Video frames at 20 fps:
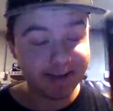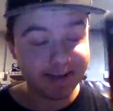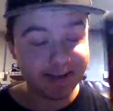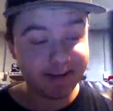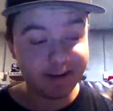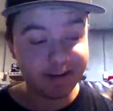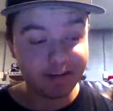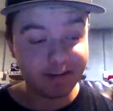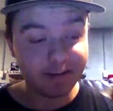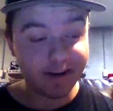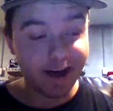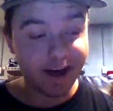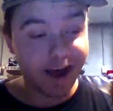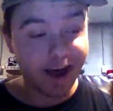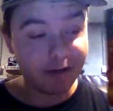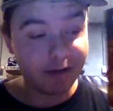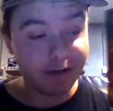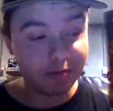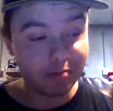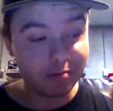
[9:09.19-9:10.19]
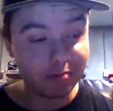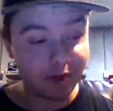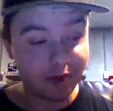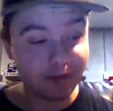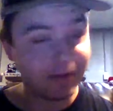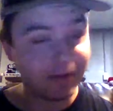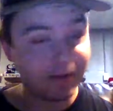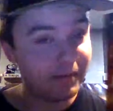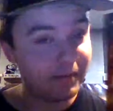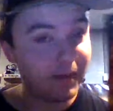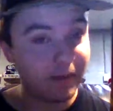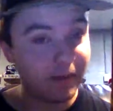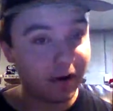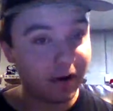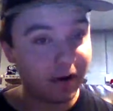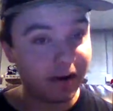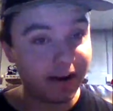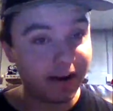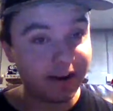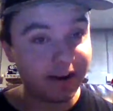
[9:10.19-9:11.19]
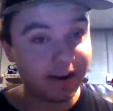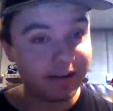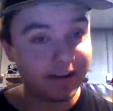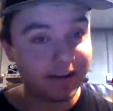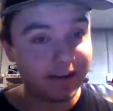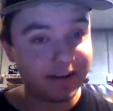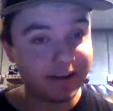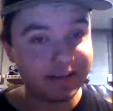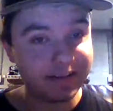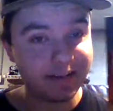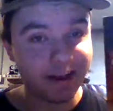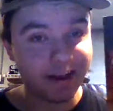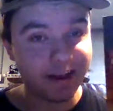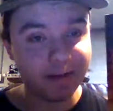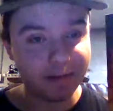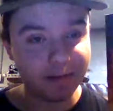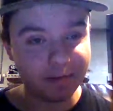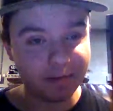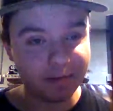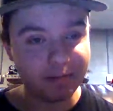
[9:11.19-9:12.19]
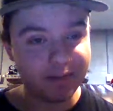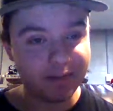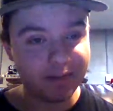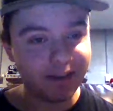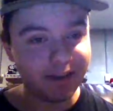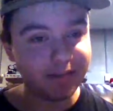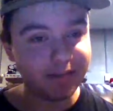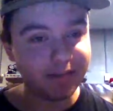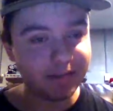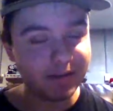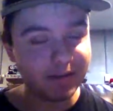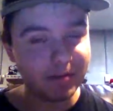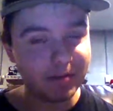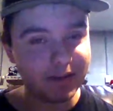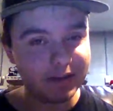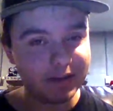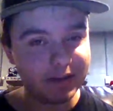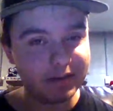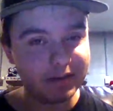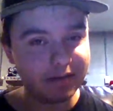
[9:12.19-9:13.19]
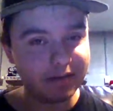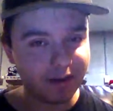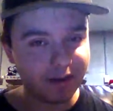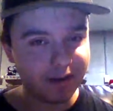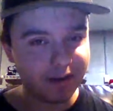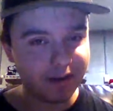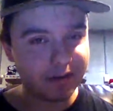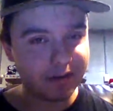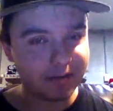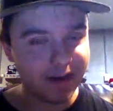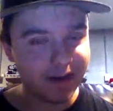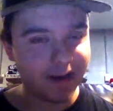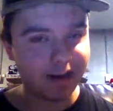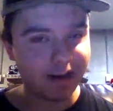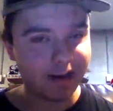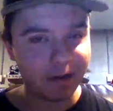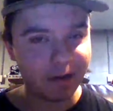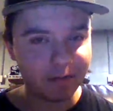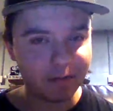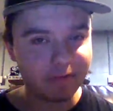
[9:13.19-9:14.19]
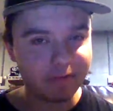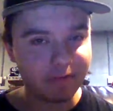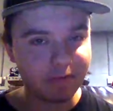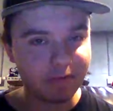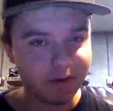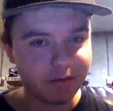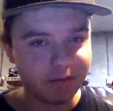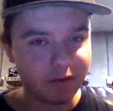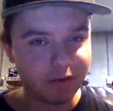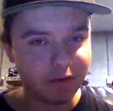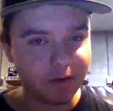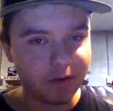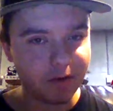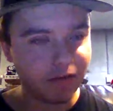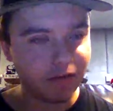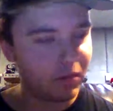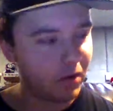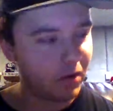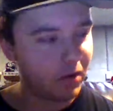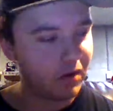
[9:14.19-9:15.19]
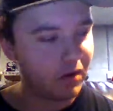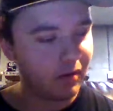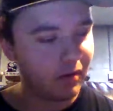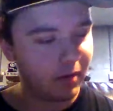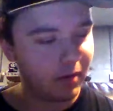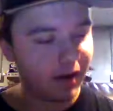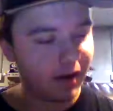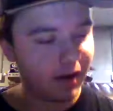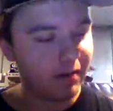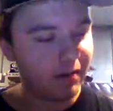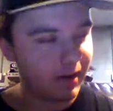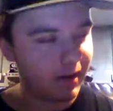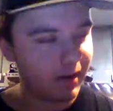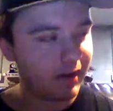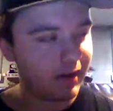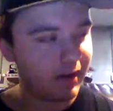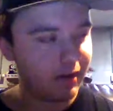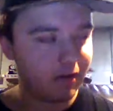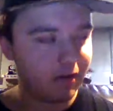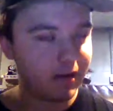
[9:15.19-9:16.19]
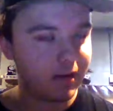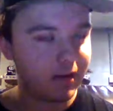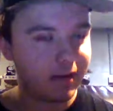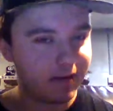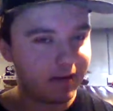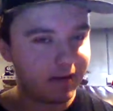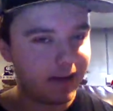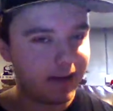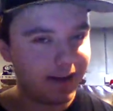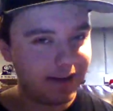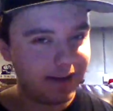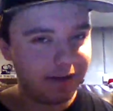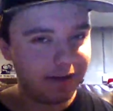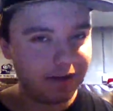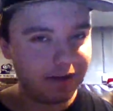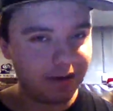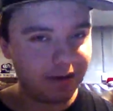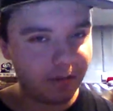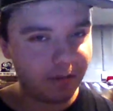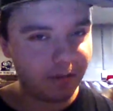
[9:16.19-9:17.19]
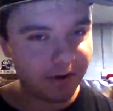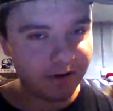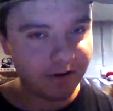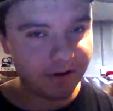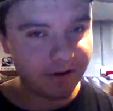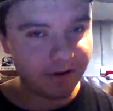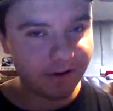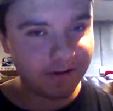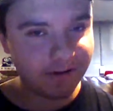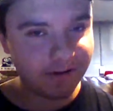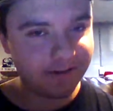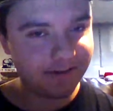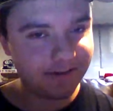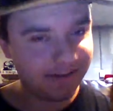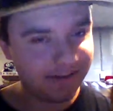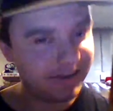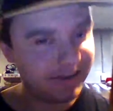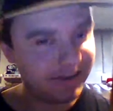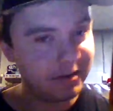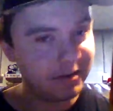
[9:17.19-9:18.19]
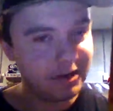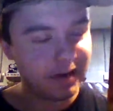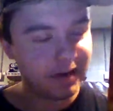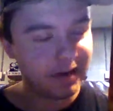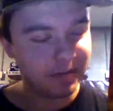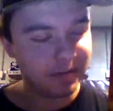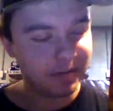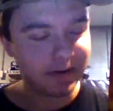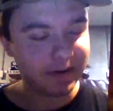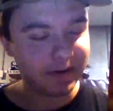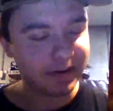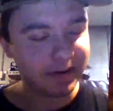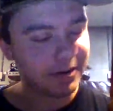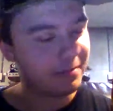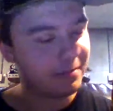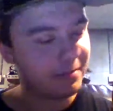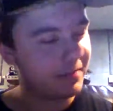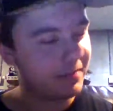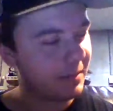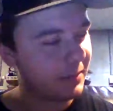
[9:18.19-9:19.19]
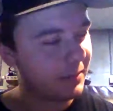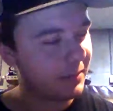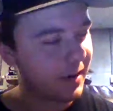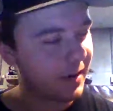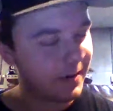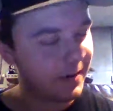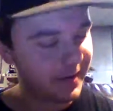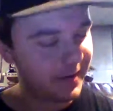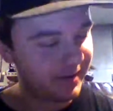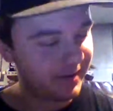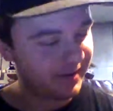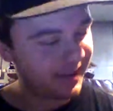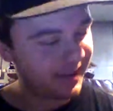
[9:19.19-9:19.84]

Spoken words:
You know, and I would probably be very angry. I would definitely be hunting them down. I wouldn't freaking run them off the road, but I'd be like, okay, you jacked my car. You jacked my car. I'm following you.